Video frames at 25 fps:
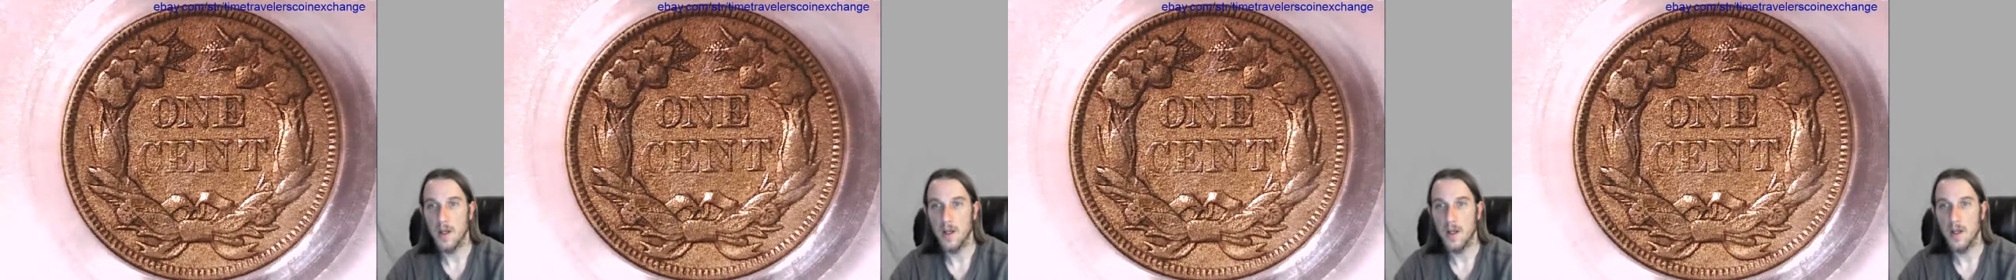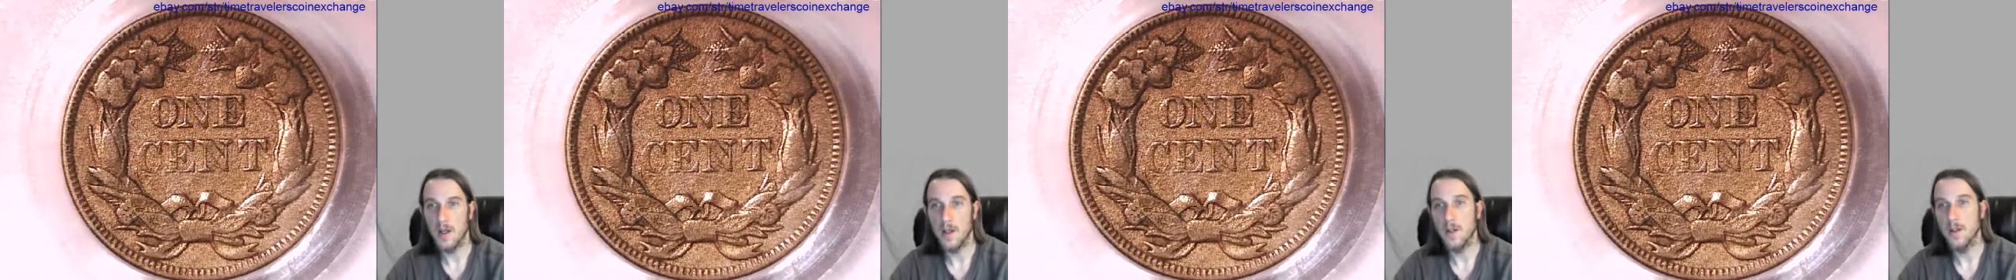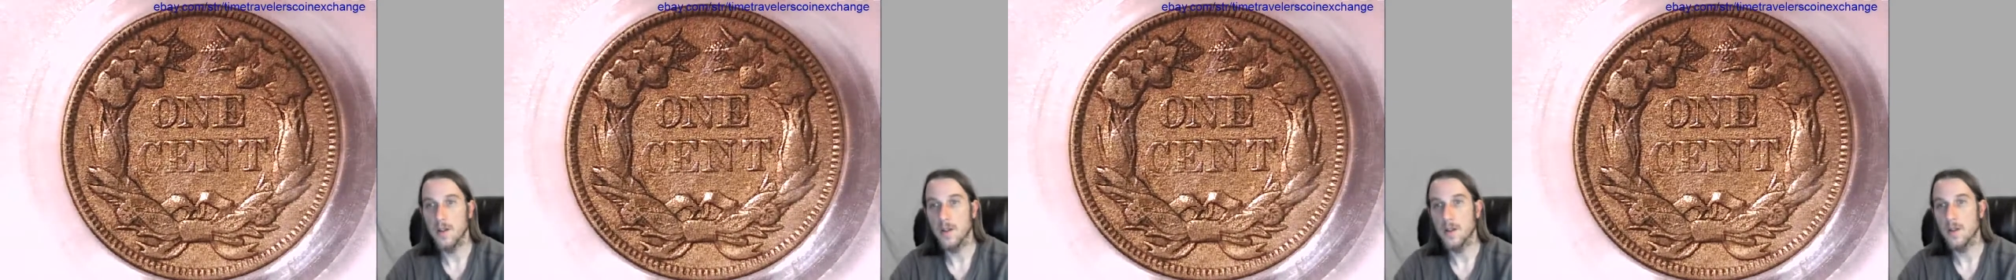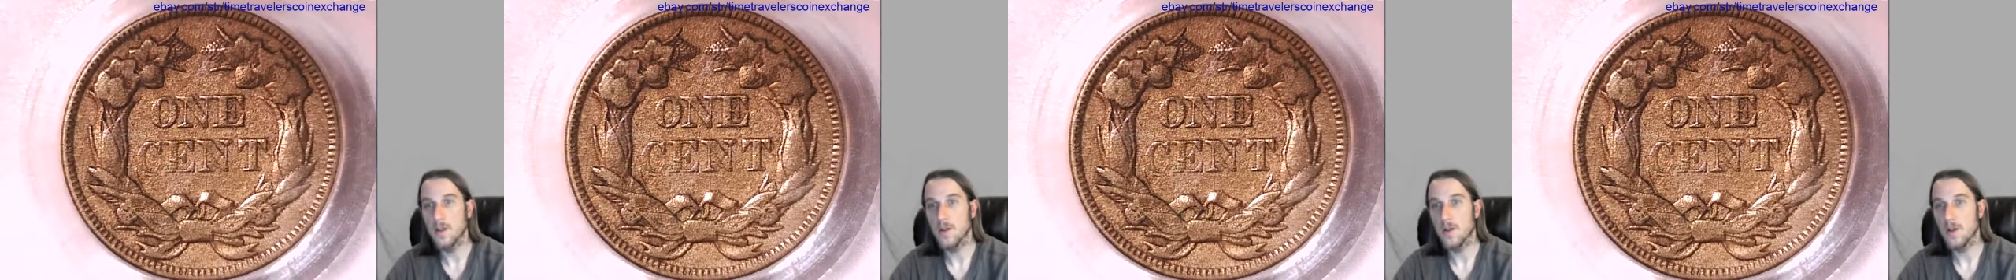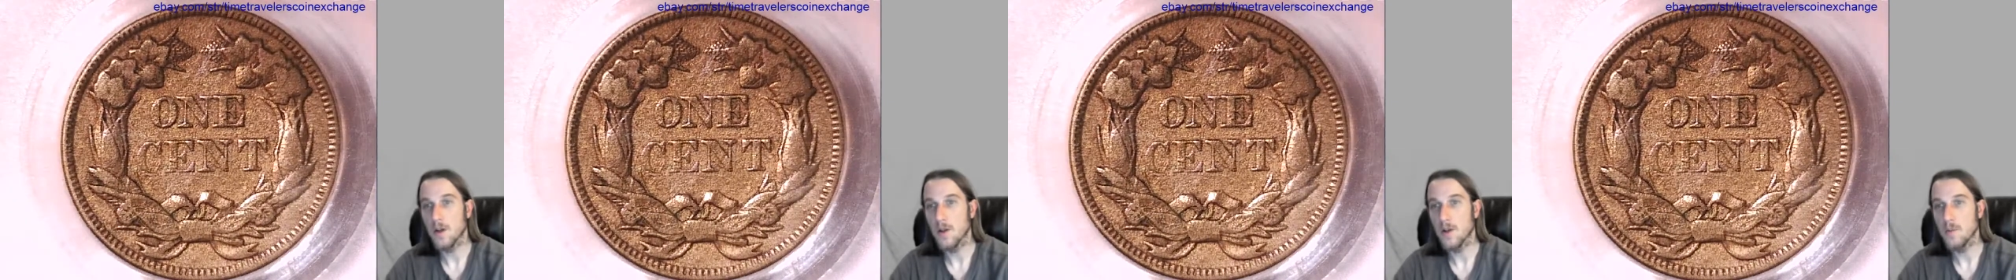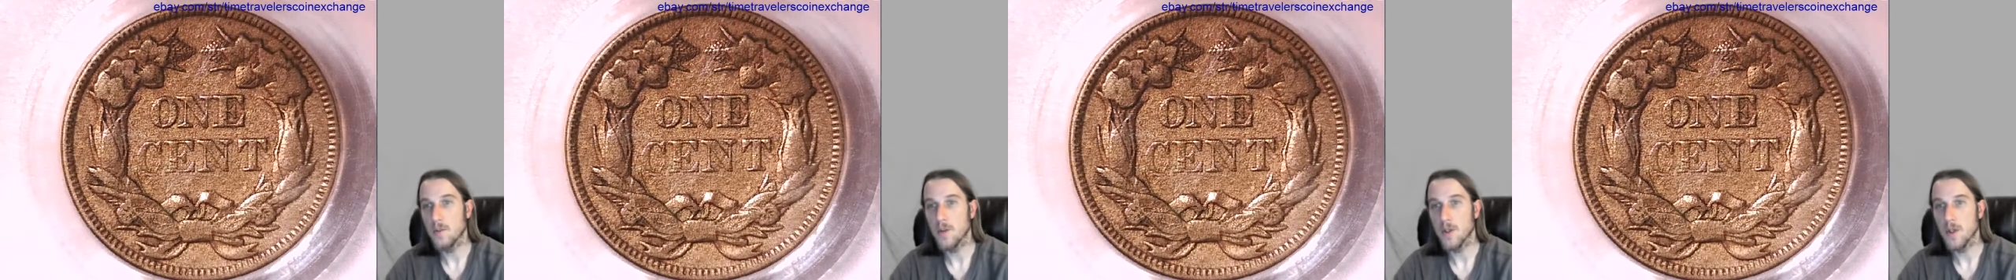in the
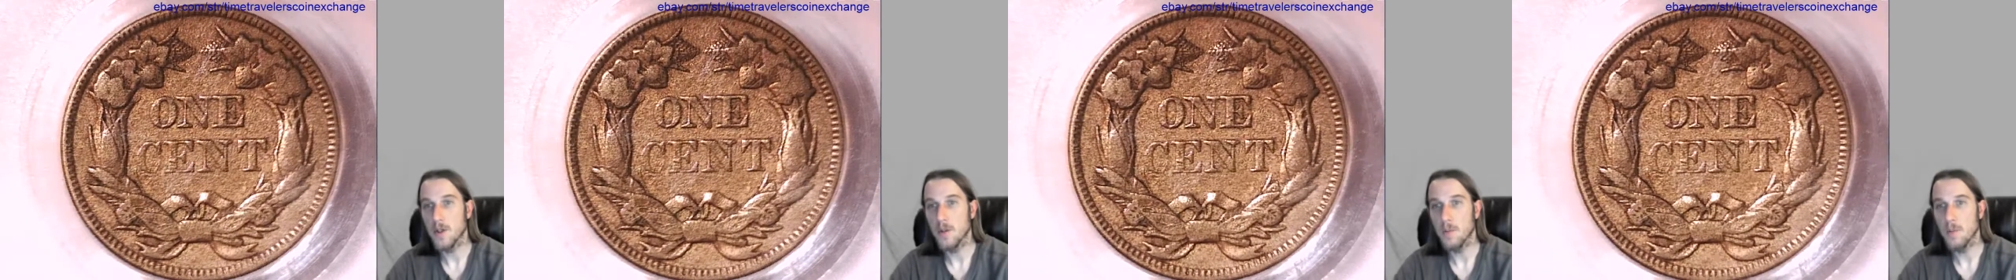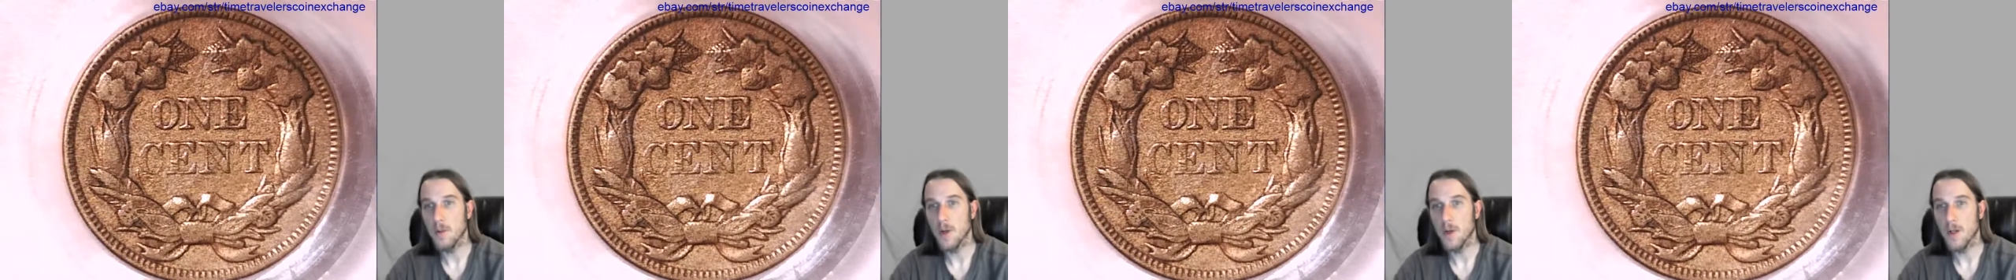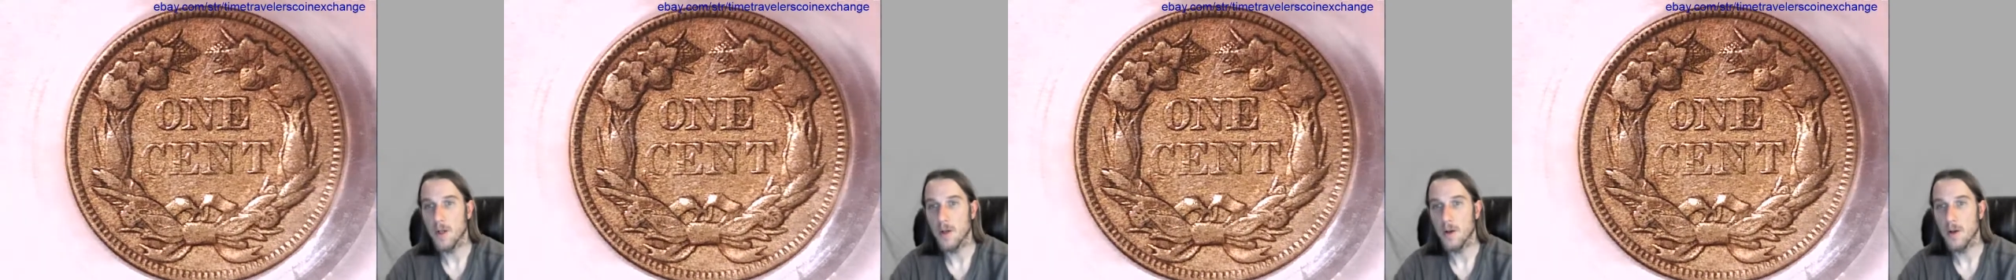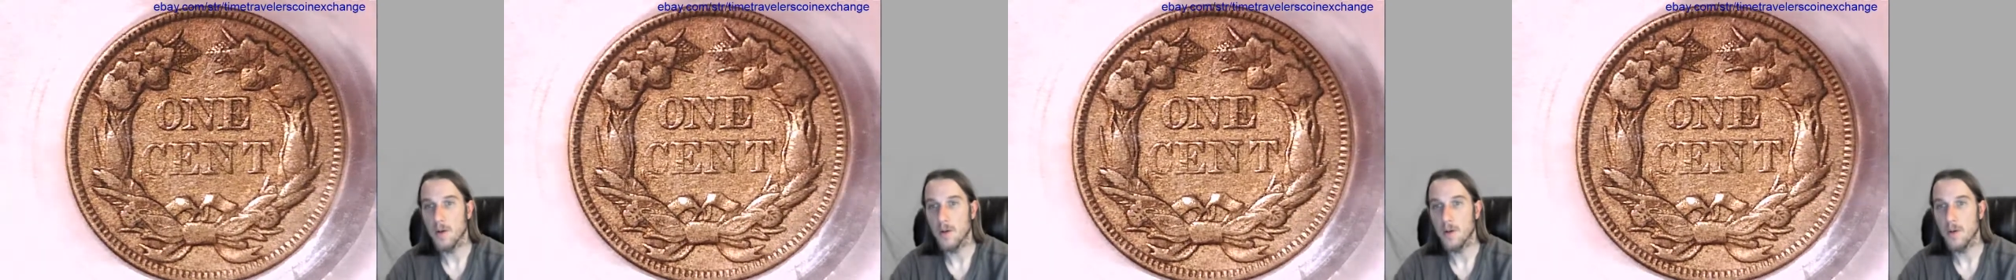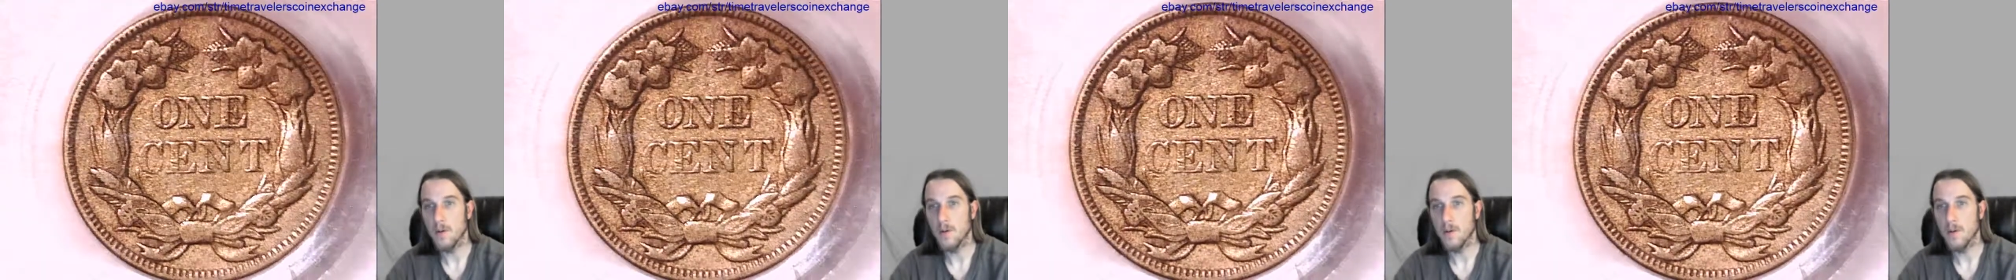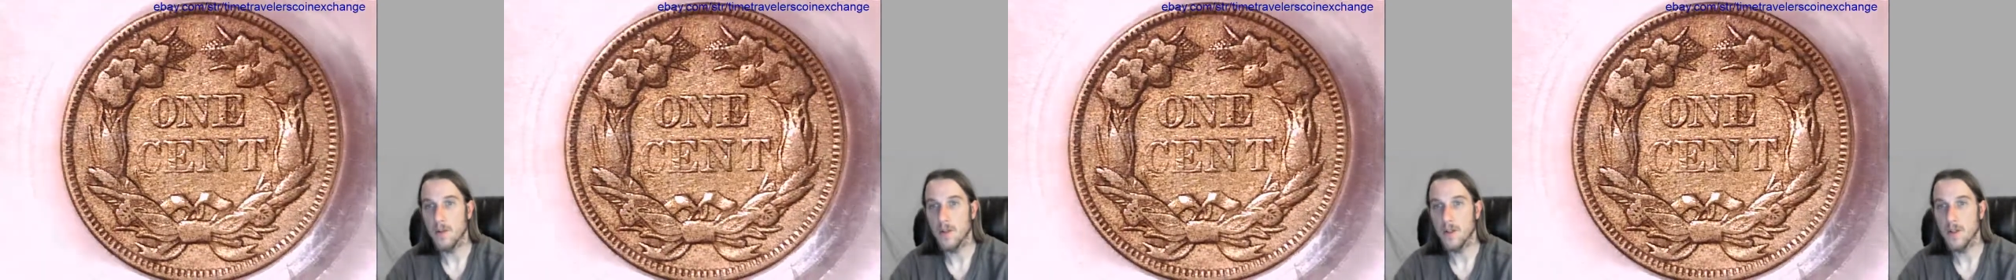description
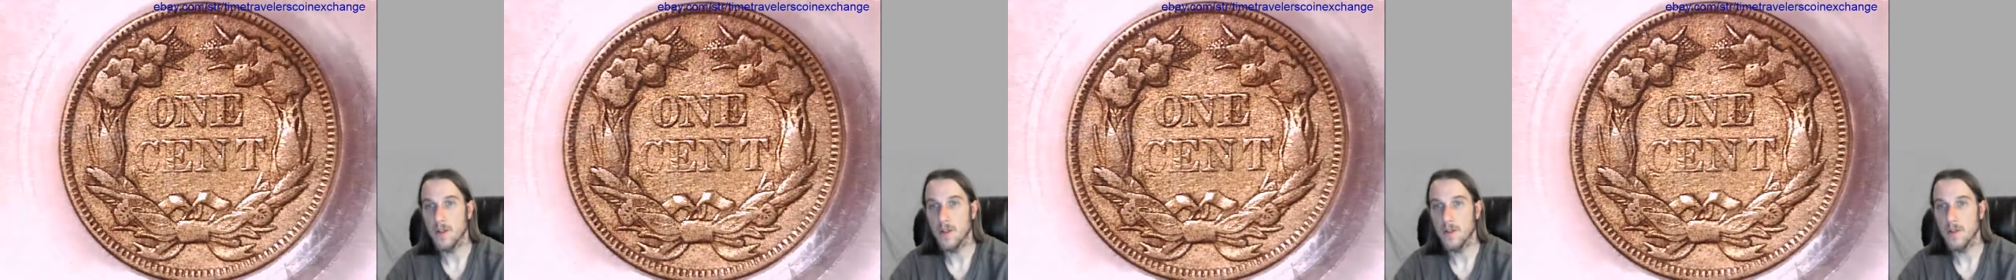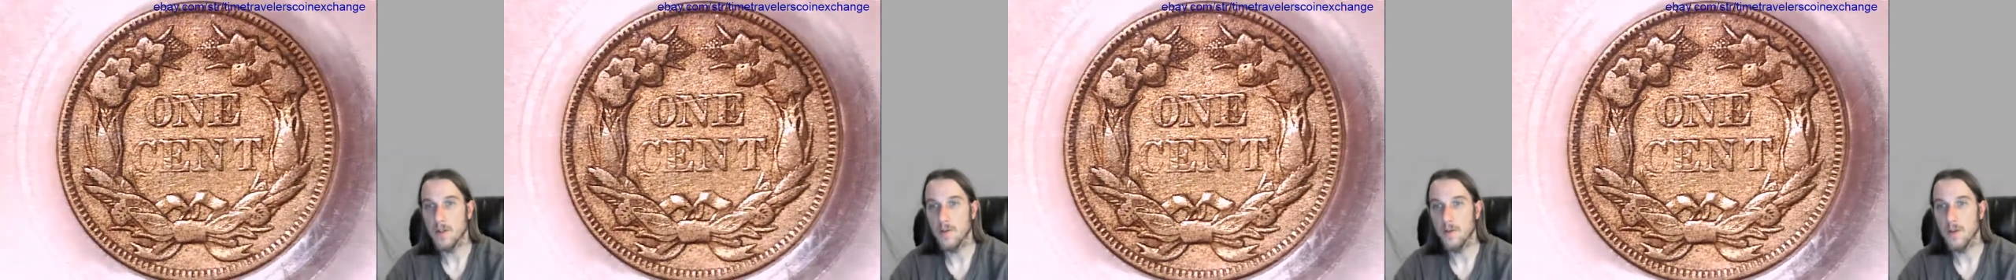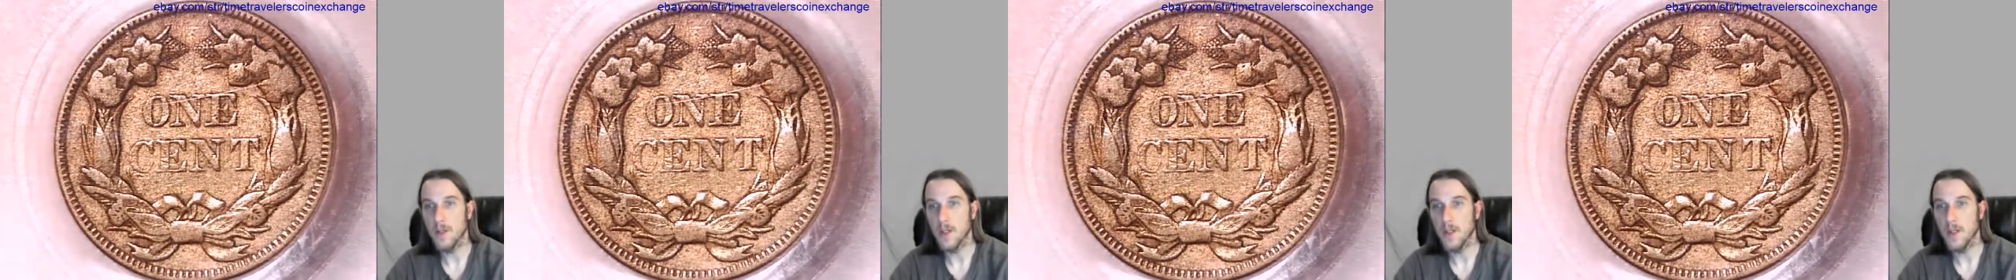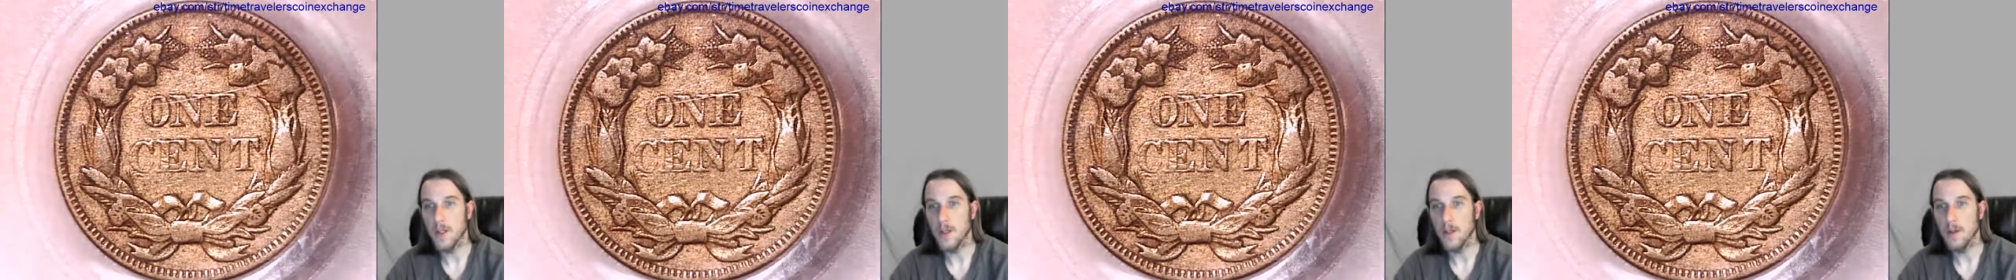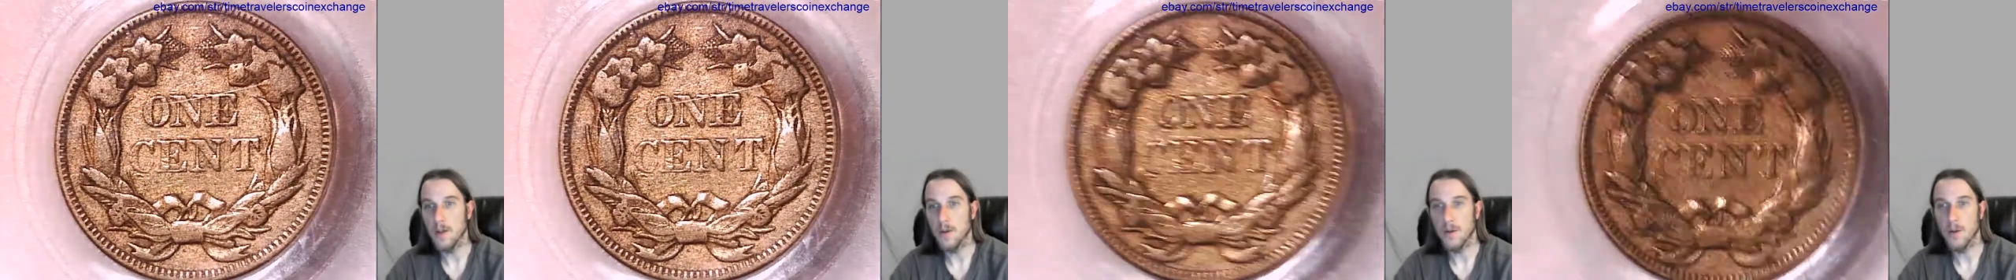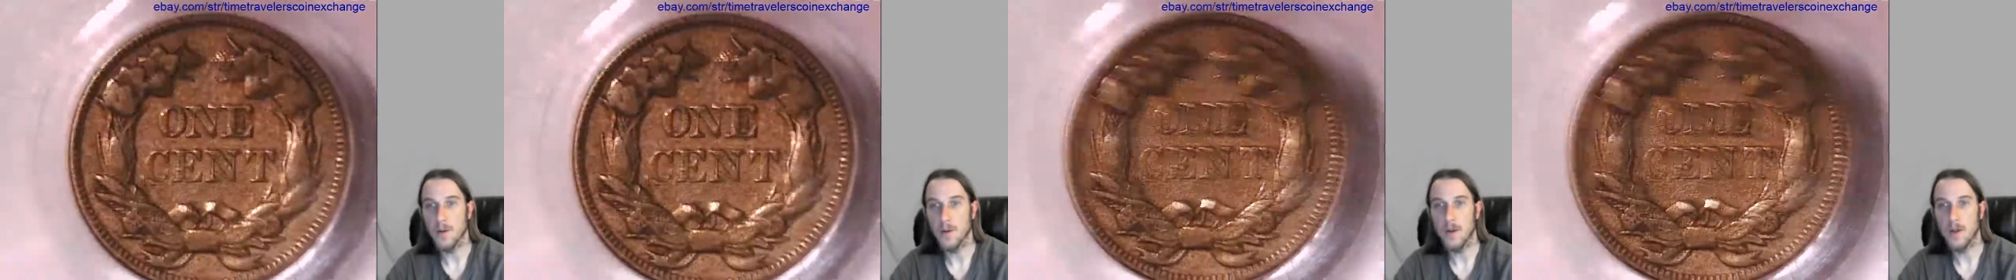below this video.